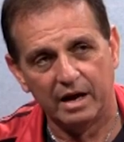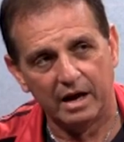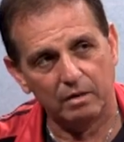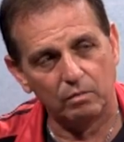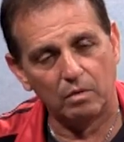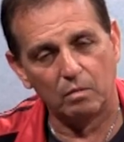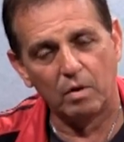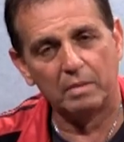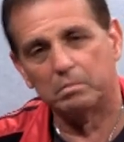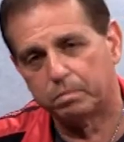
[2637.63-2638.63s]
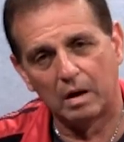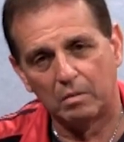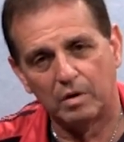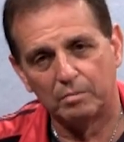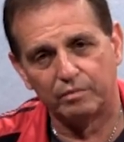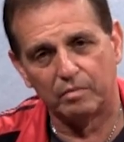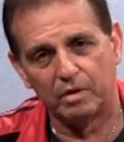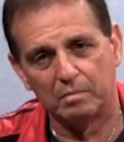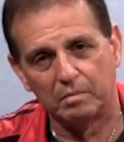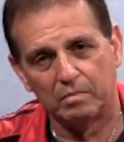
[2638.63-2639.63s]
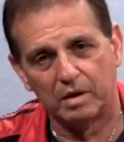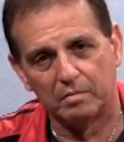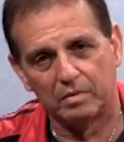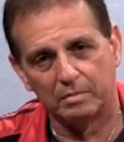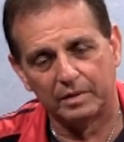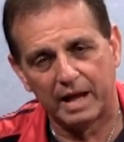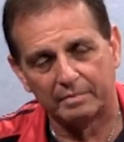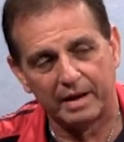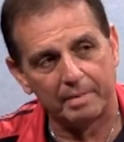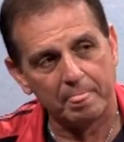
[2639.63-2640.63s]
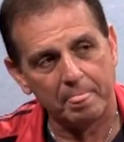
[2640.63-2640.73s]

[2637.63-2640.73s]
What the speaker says: and one black man.